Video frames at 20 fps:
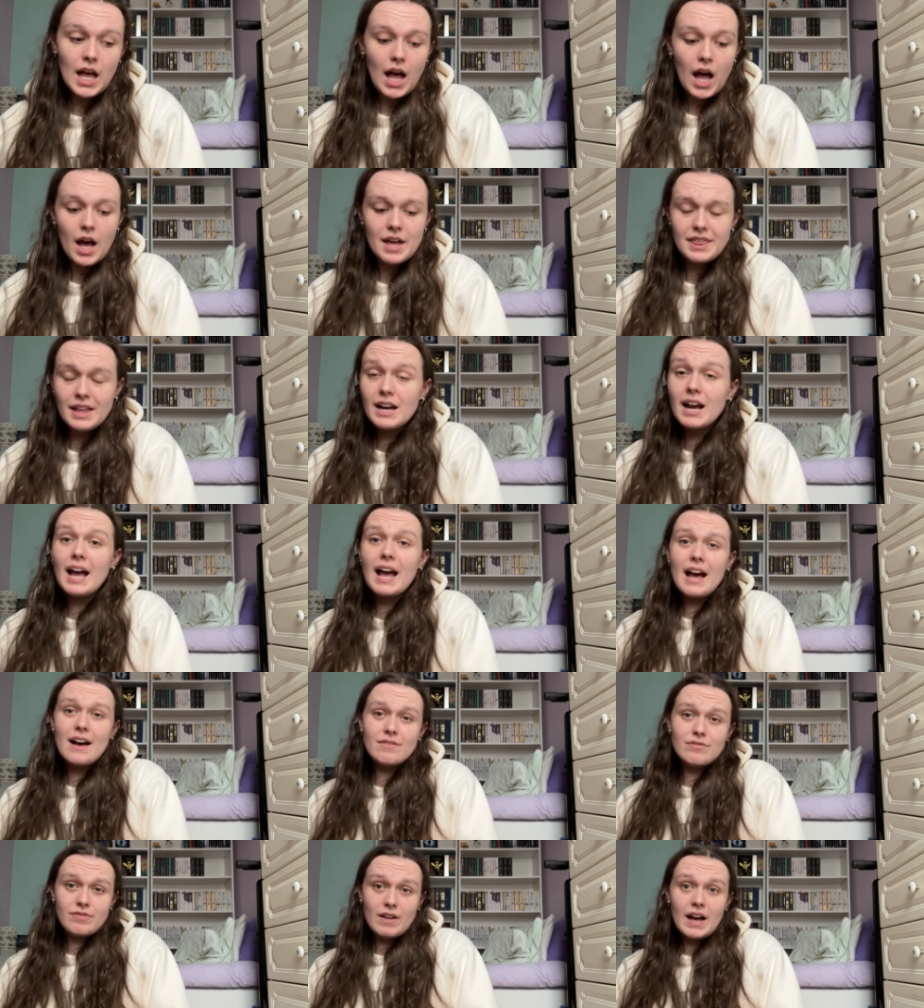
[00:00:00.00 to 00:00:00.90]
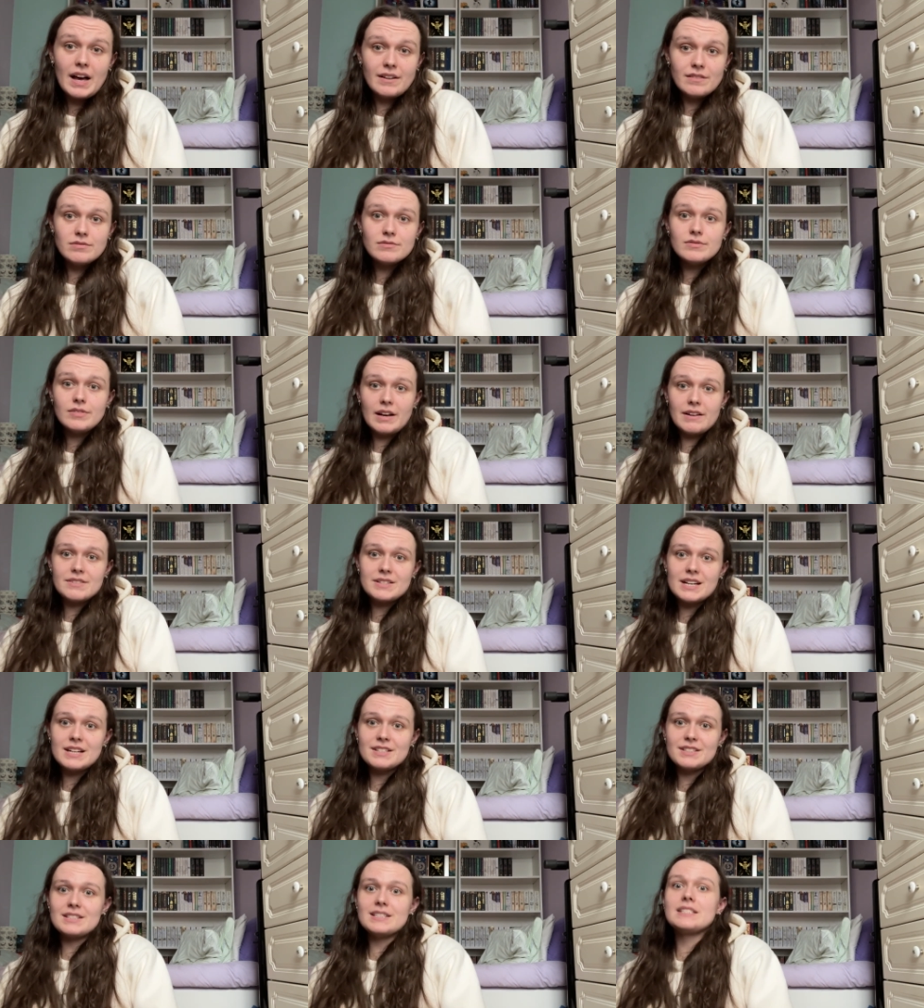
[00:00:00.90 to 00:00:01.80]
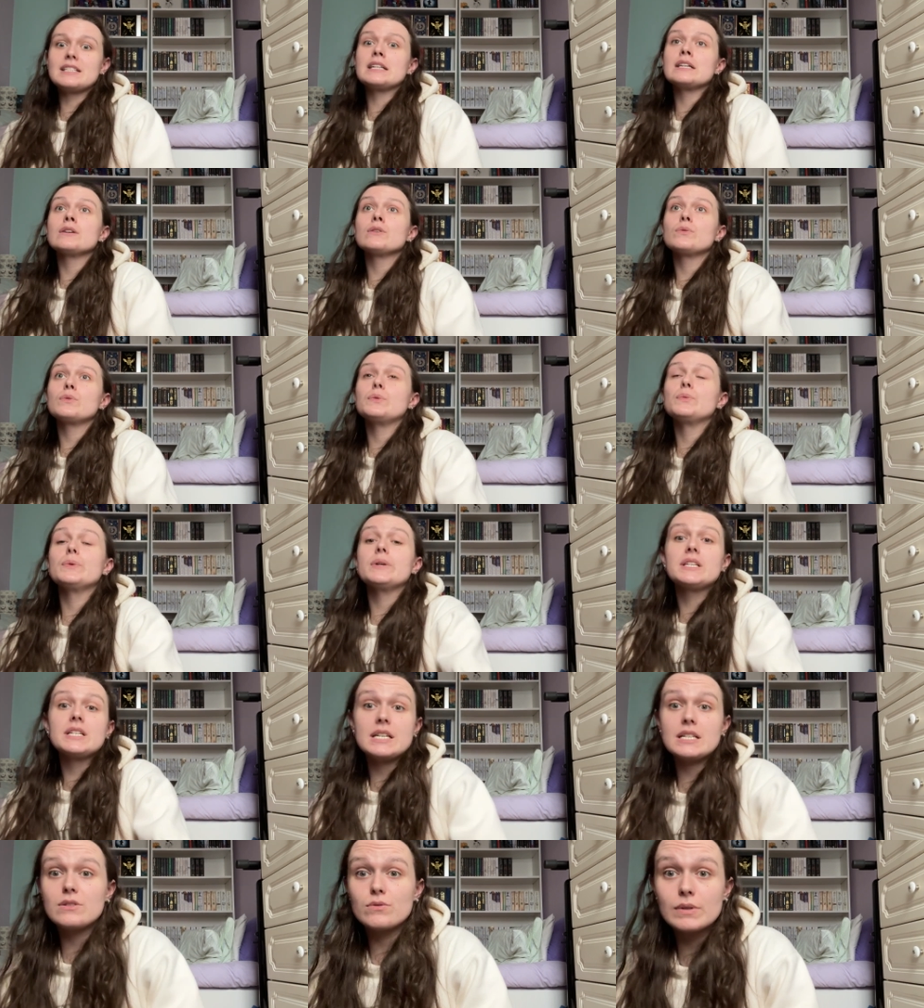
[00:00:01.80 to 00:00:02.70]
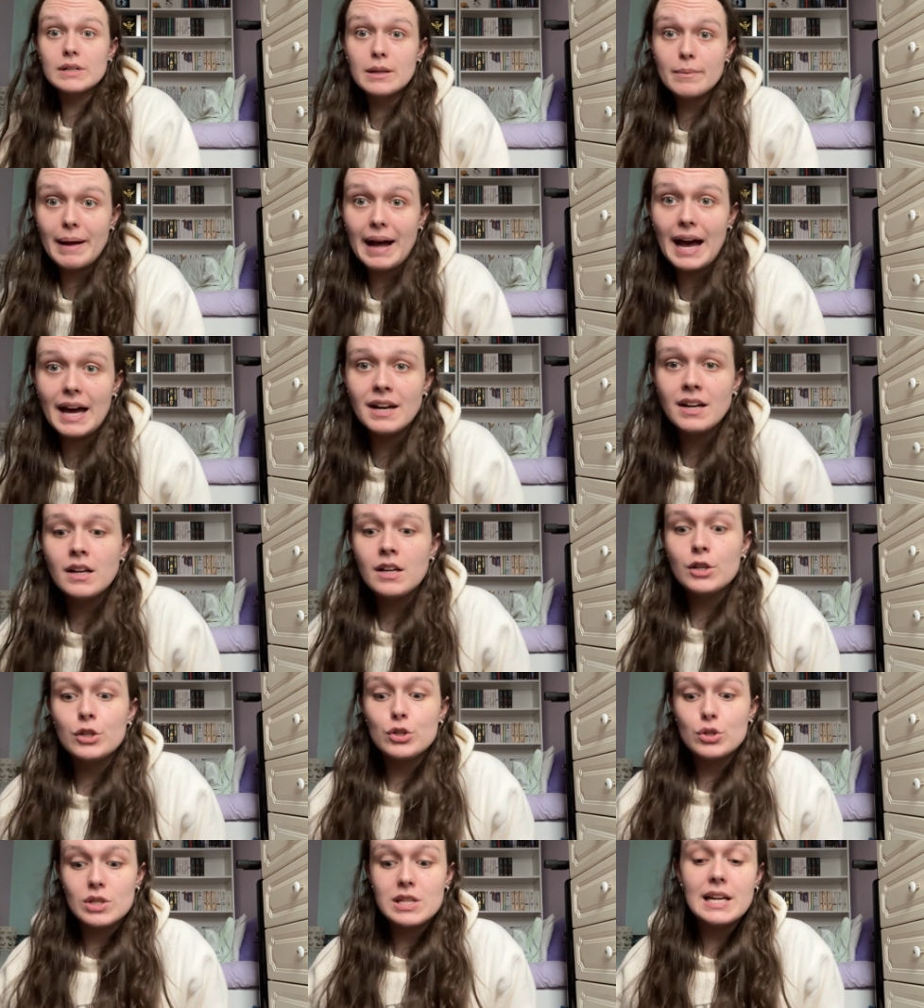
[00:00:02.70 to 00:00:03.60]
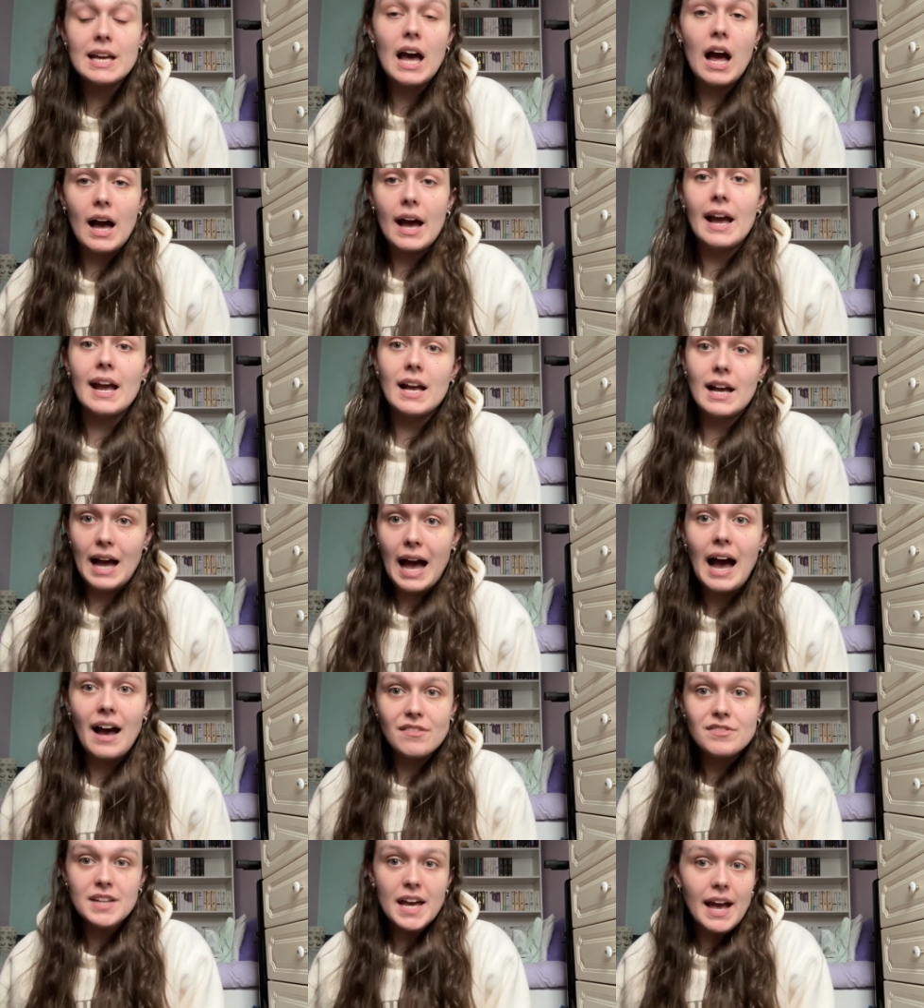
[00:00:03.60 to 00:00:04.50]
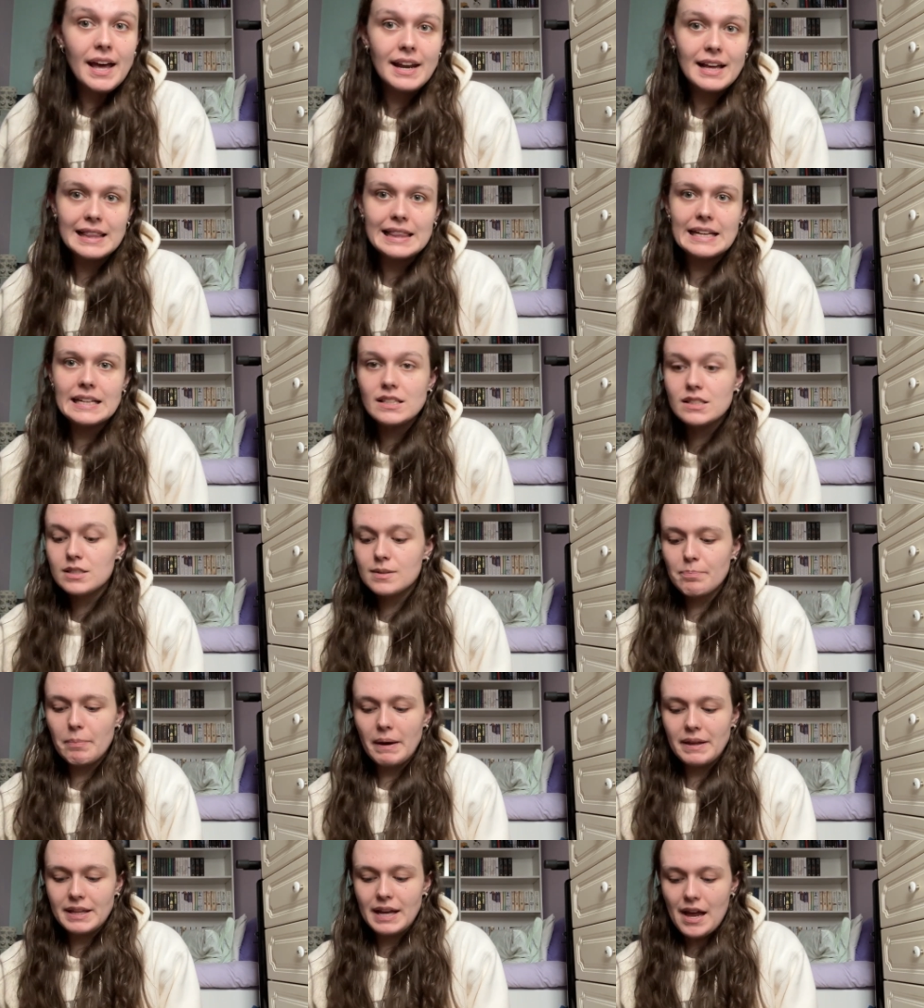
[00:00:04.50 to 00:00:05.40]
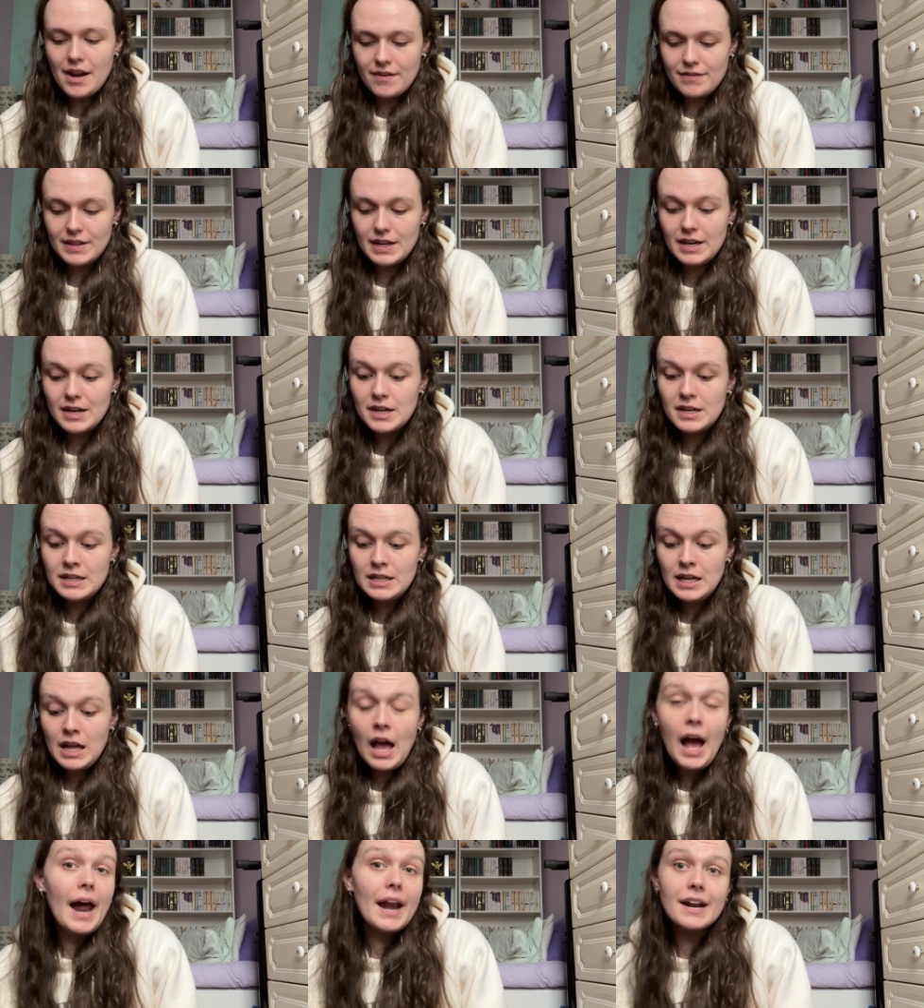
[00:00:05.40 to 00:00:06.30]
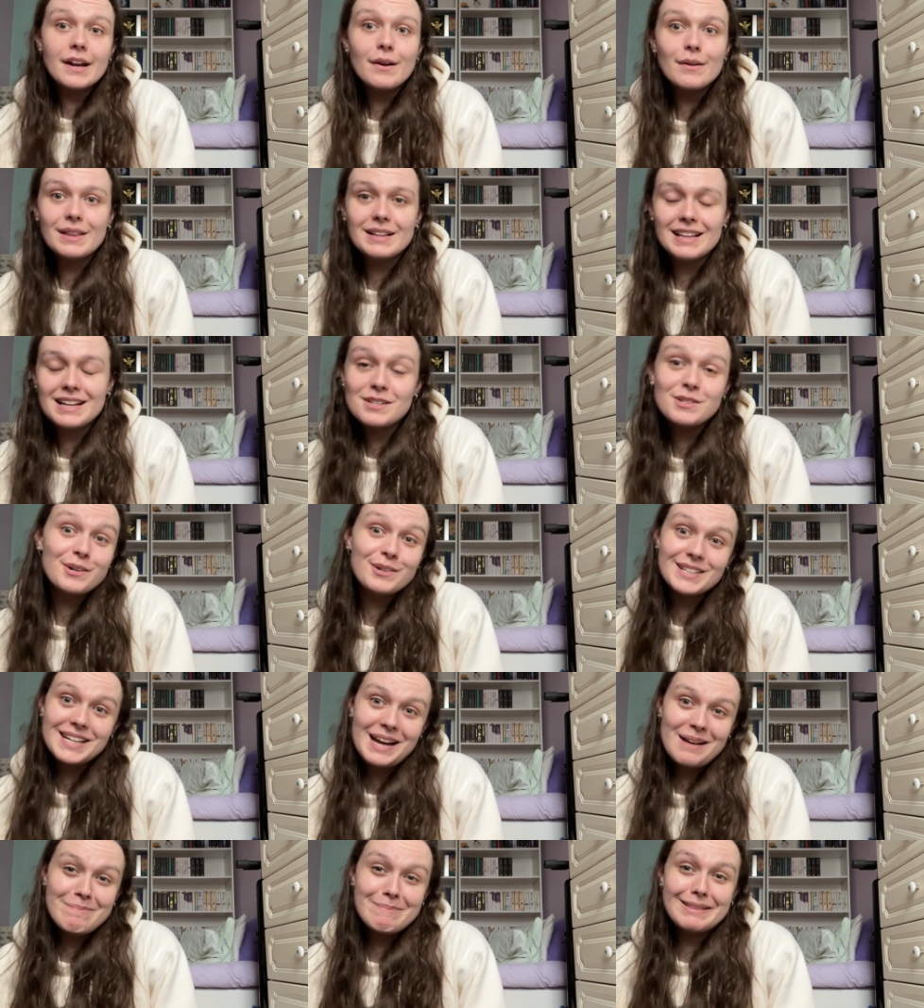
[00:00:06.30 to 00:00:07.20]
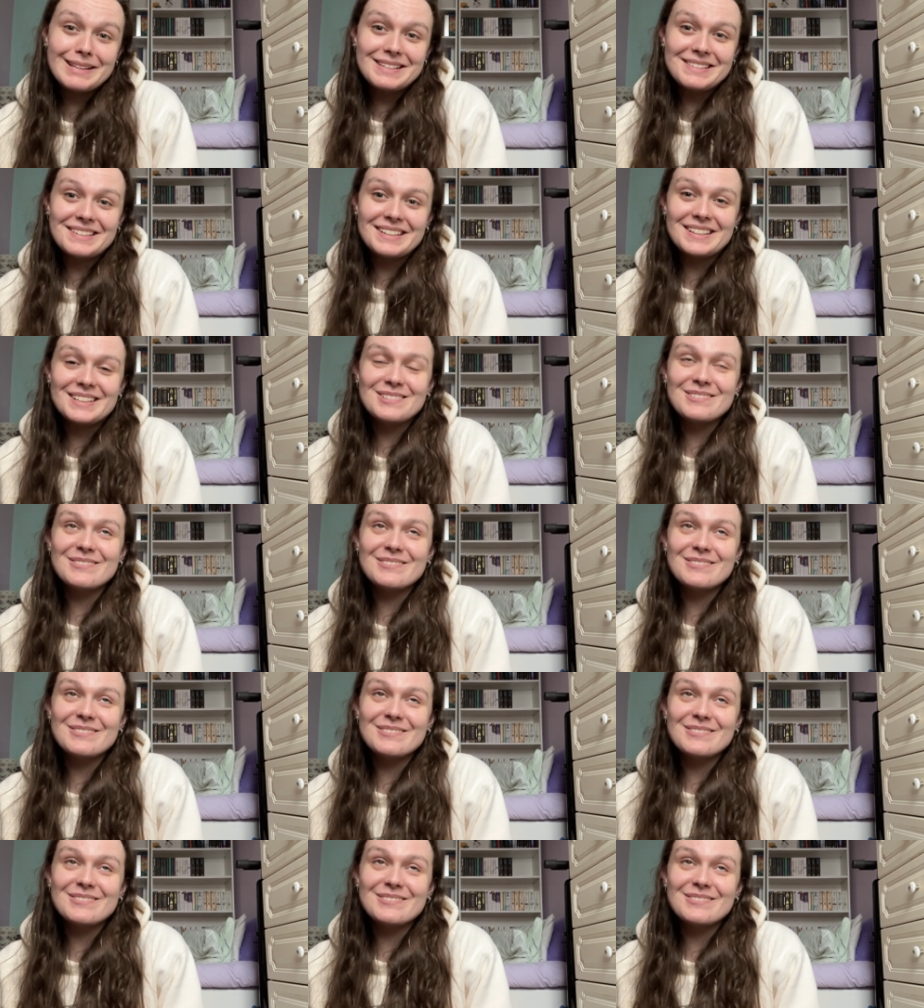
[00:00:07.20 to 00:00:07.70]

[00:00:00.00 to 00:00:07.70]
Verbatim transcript: I think I have five five stars this year, which is real bad. Usually I have 10 at least by the end of the year. And I don't think that's going to happen this year,